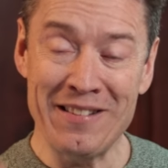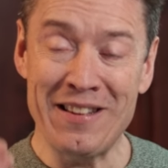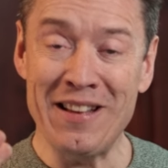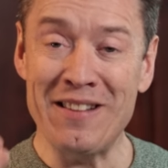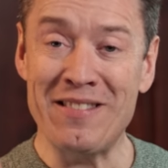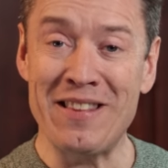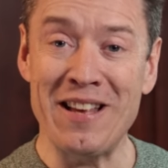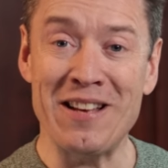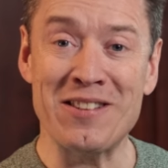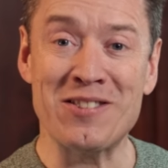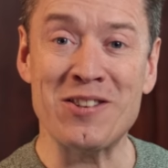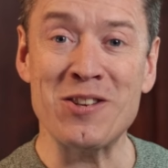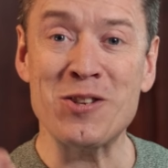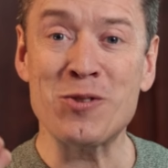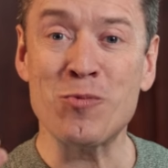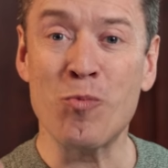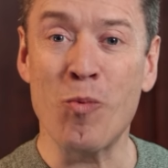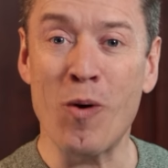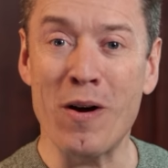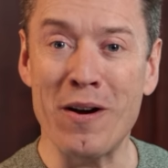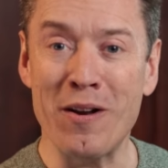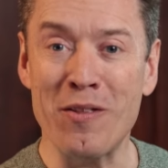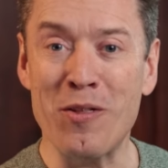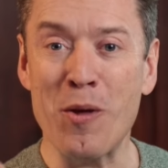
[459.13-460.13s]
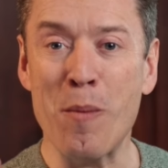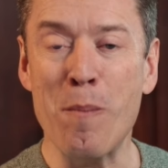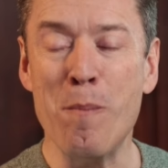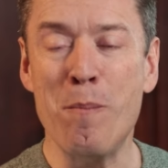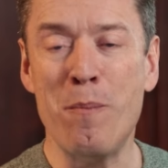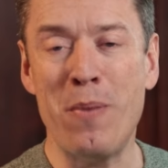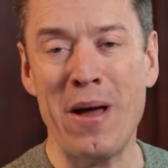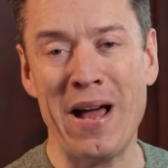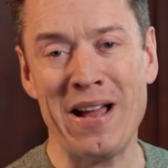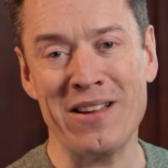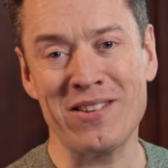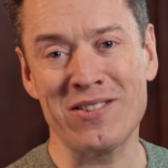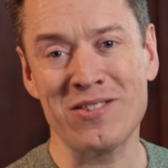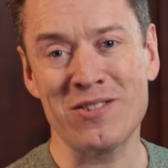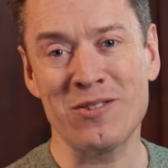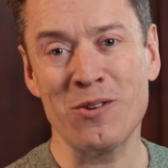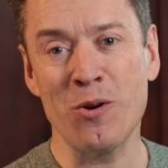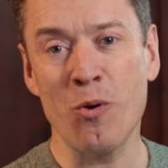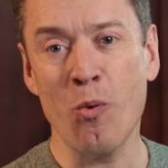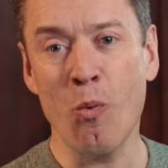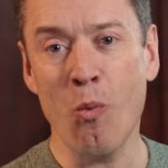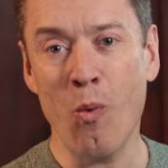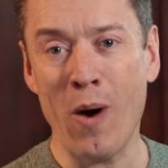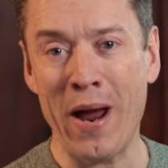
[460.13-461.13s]
that this is one of the
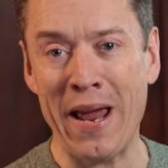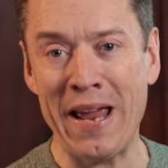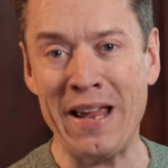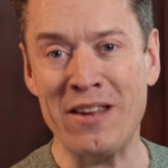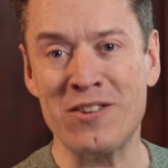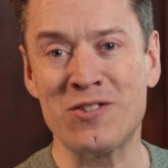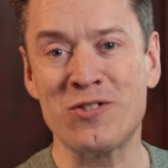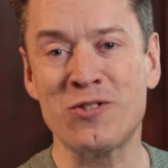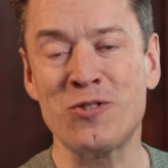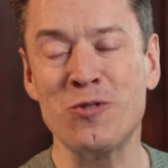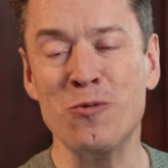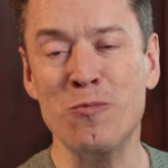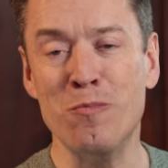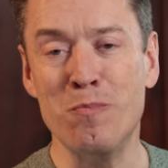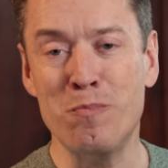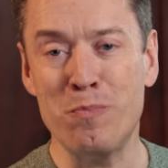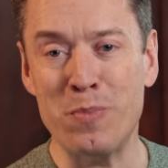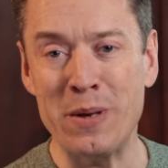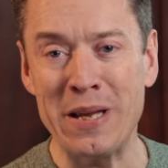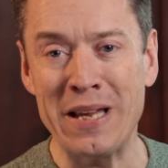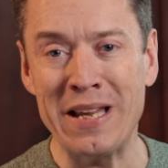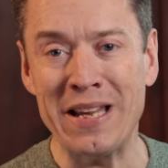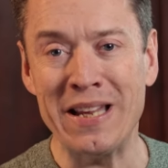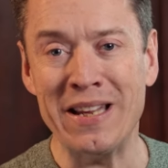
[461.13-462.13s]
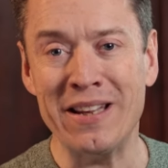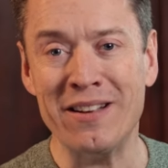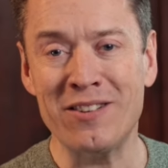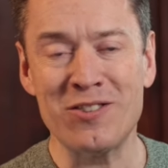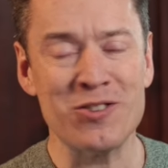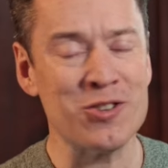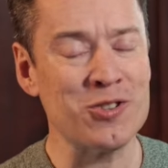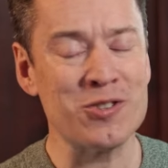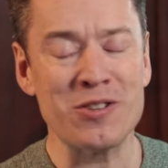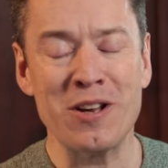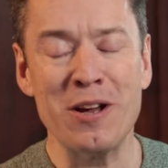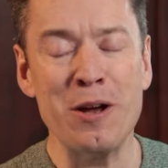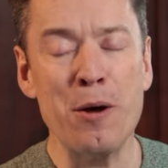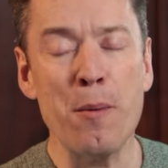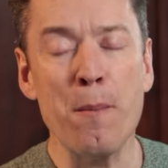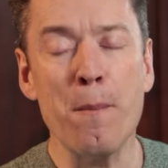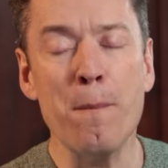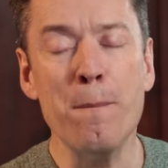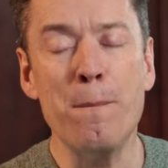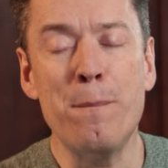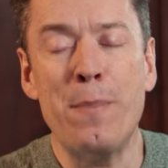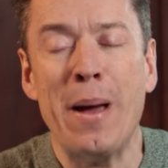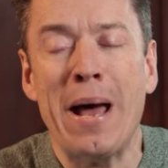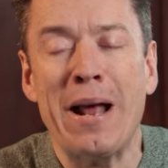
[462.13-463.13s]
best ways to be just
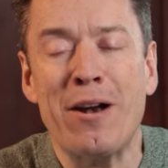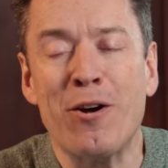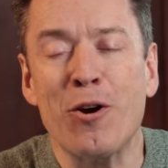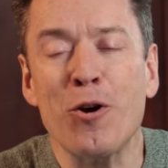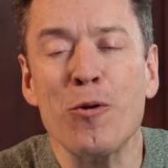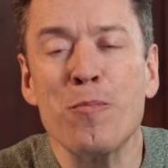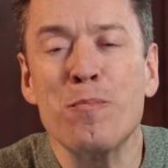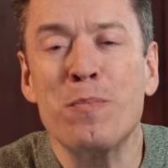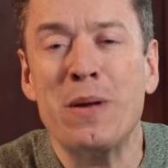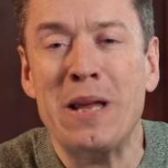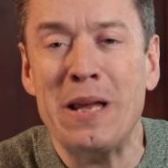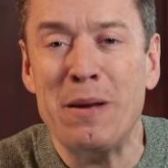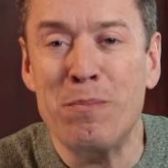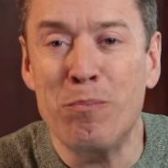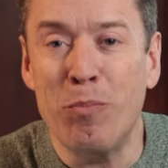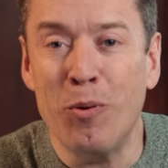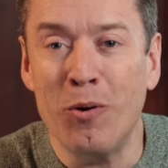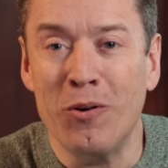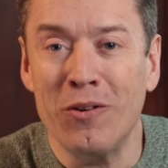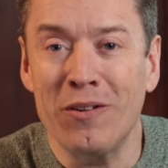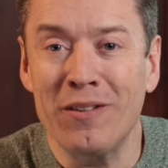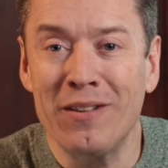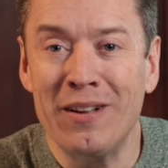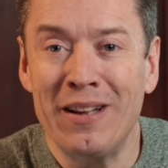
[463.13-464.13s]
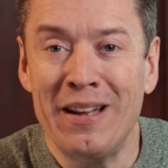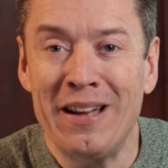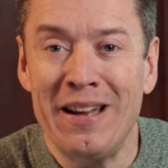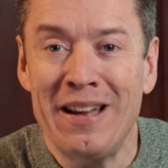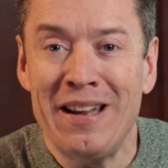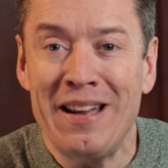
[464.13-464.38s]
better people.